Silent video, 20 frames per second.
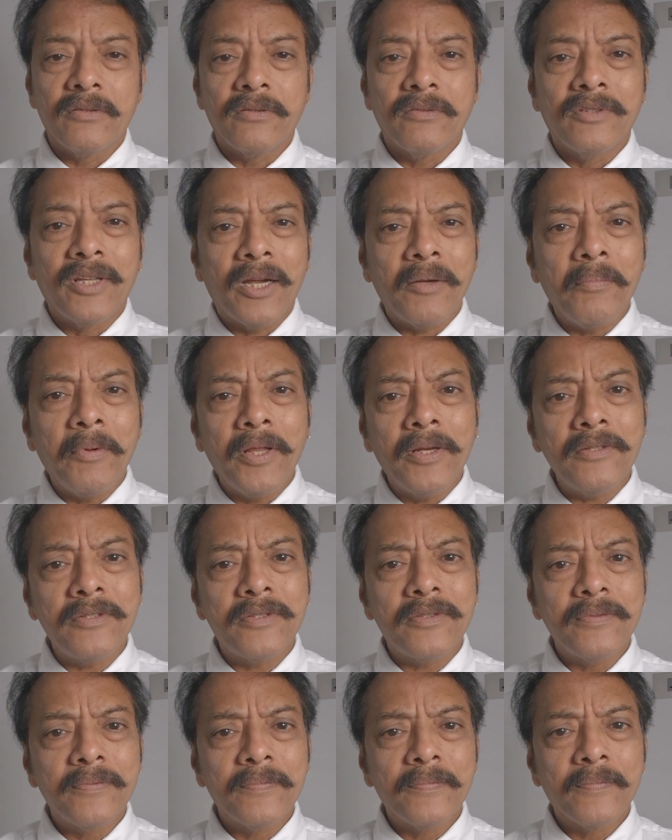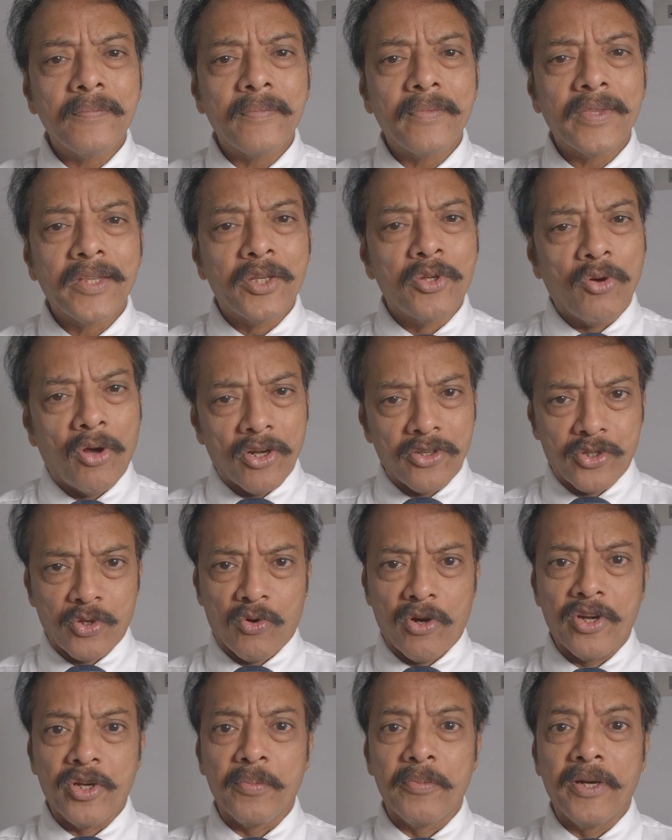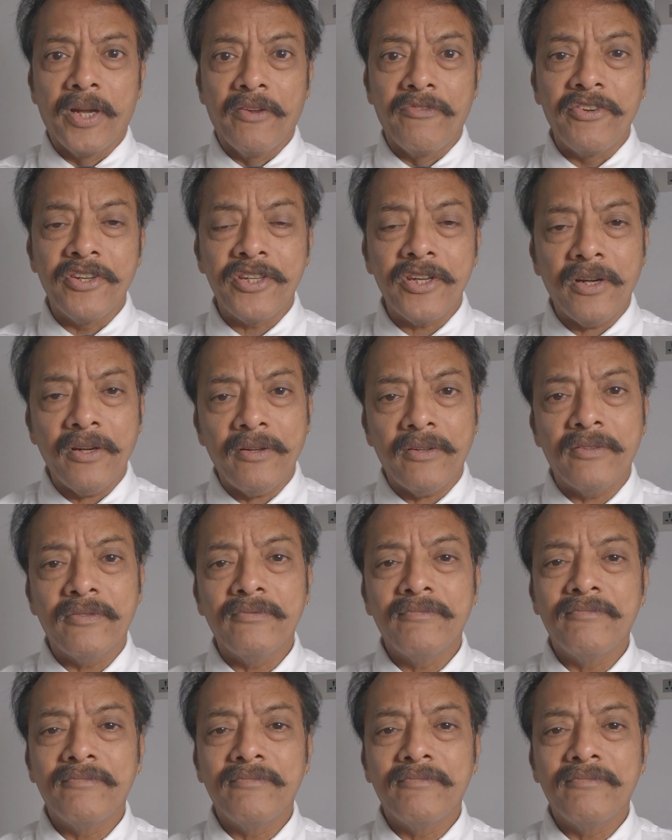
That means you also want to be deficient.